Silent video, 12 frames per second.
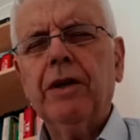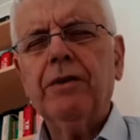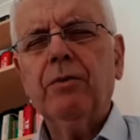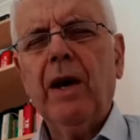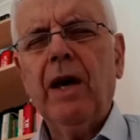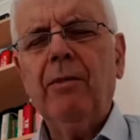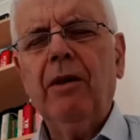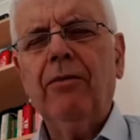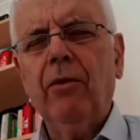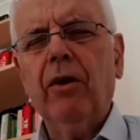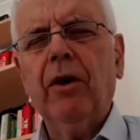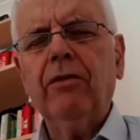this way
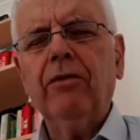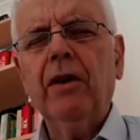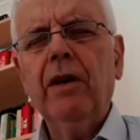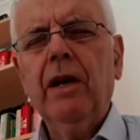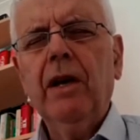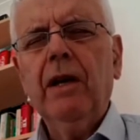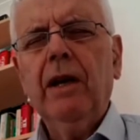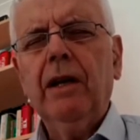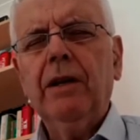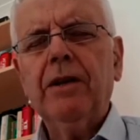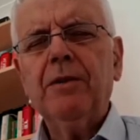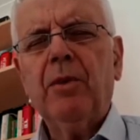before us
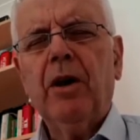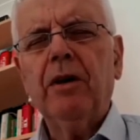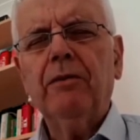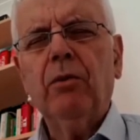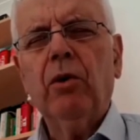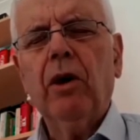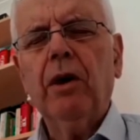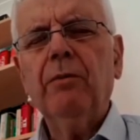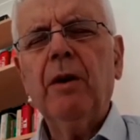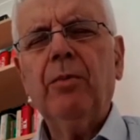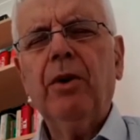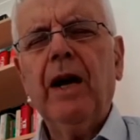in this part of the world.
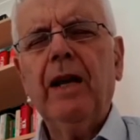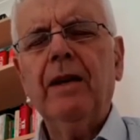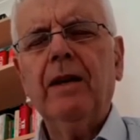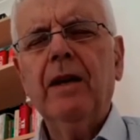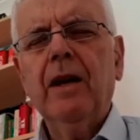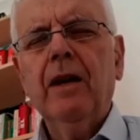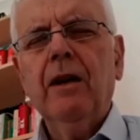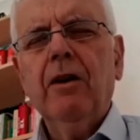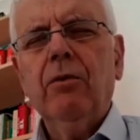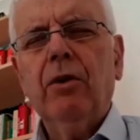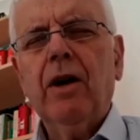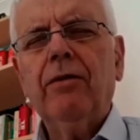And we pray that
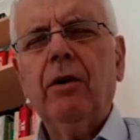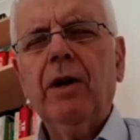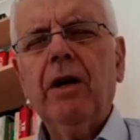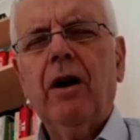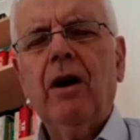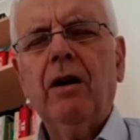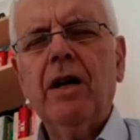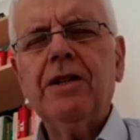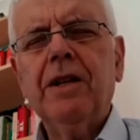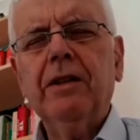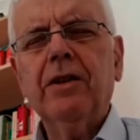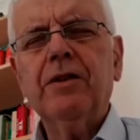wherever we are
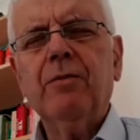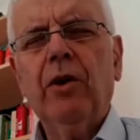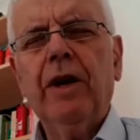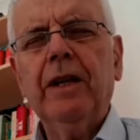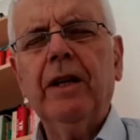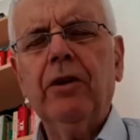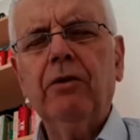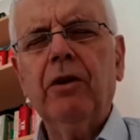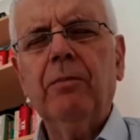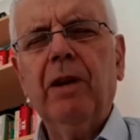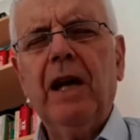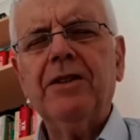listening this morning, that you
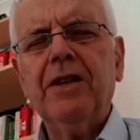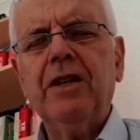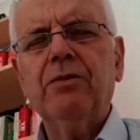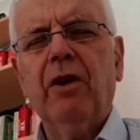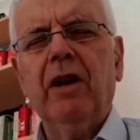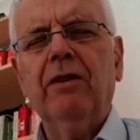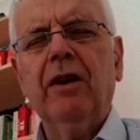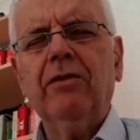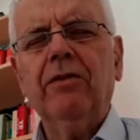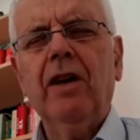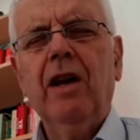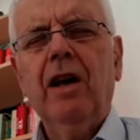would bless each one of
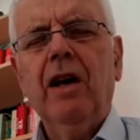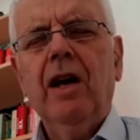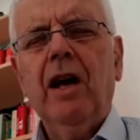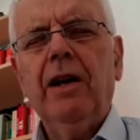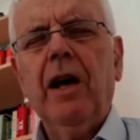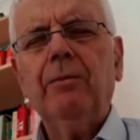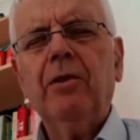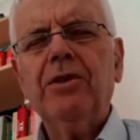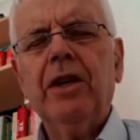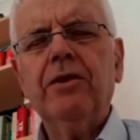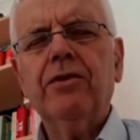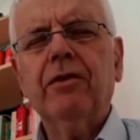us and help
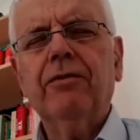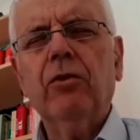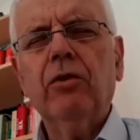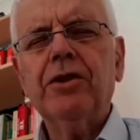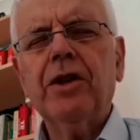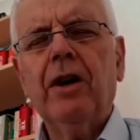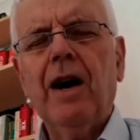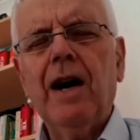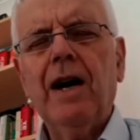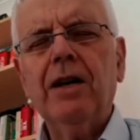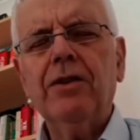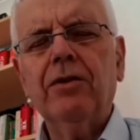us each to focus our
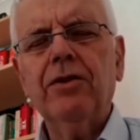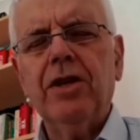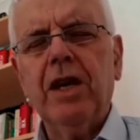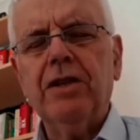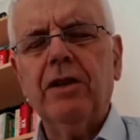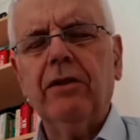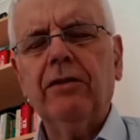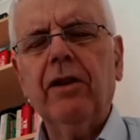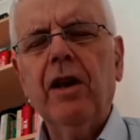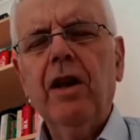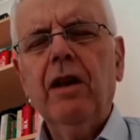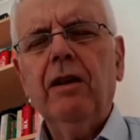eyes on
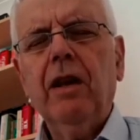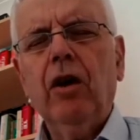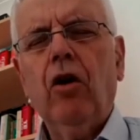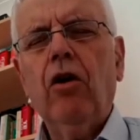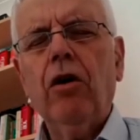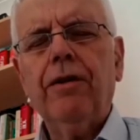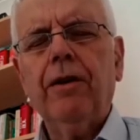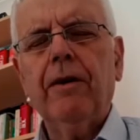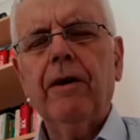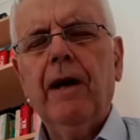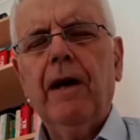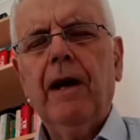Jesus, the
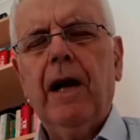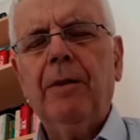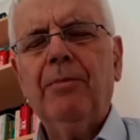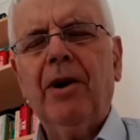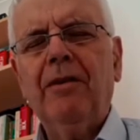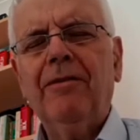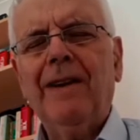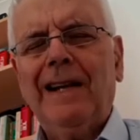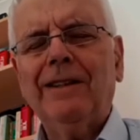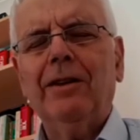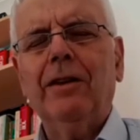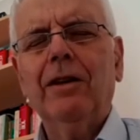author and
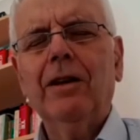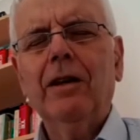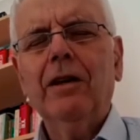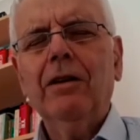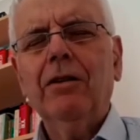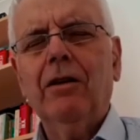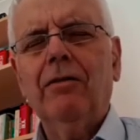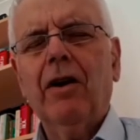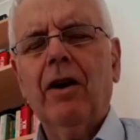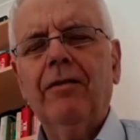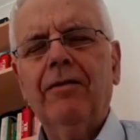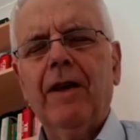perfecter of
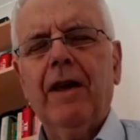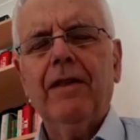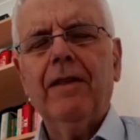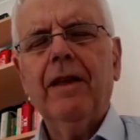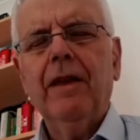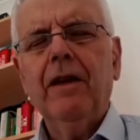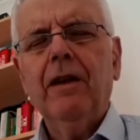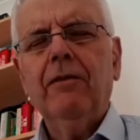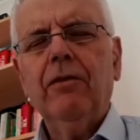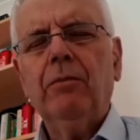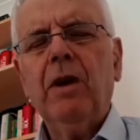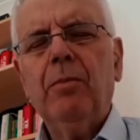our faith
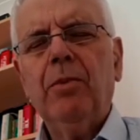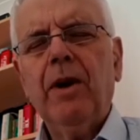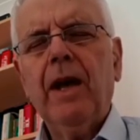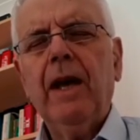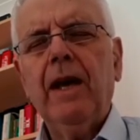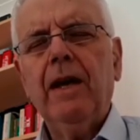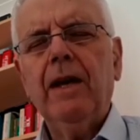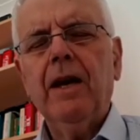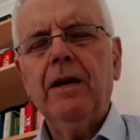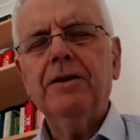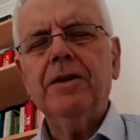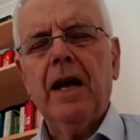for we pray in
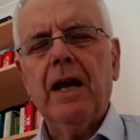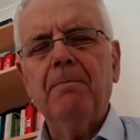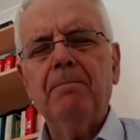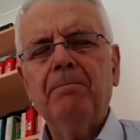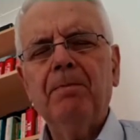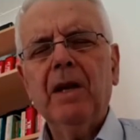his name.